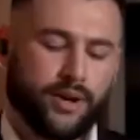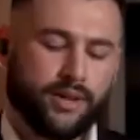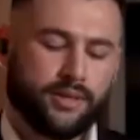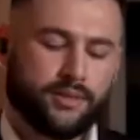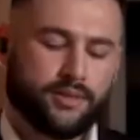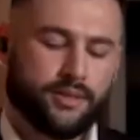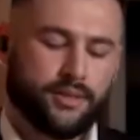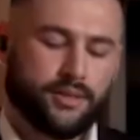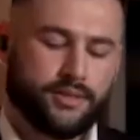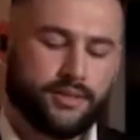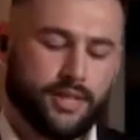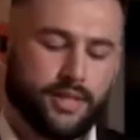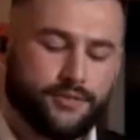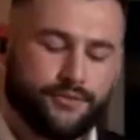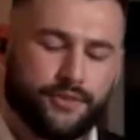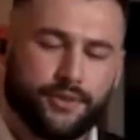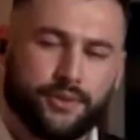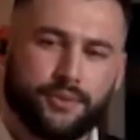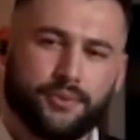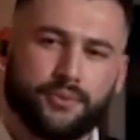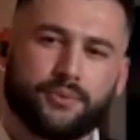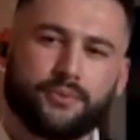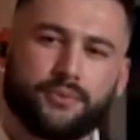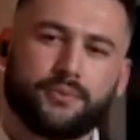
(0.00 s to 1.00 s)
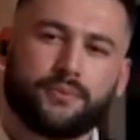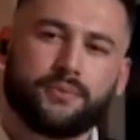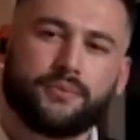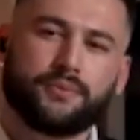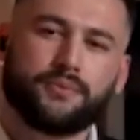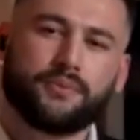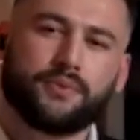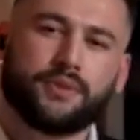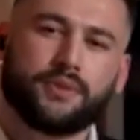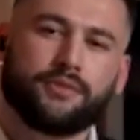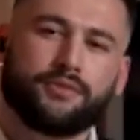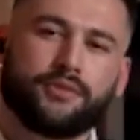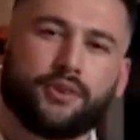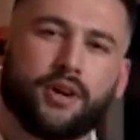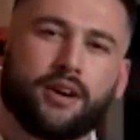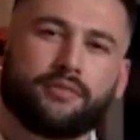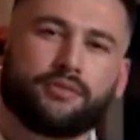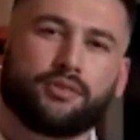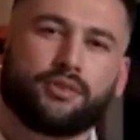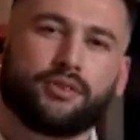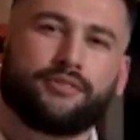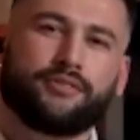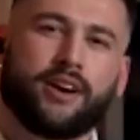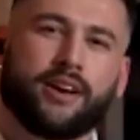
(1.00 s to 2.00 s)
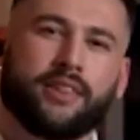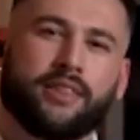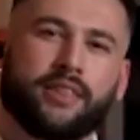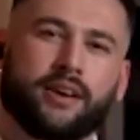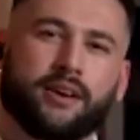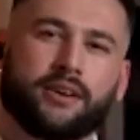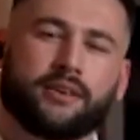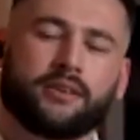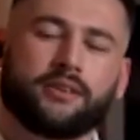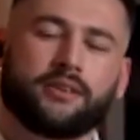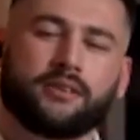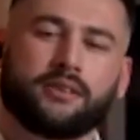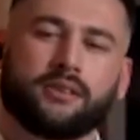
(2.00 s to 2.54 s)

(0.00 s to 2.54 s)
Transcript: is success for you, if you have to define that?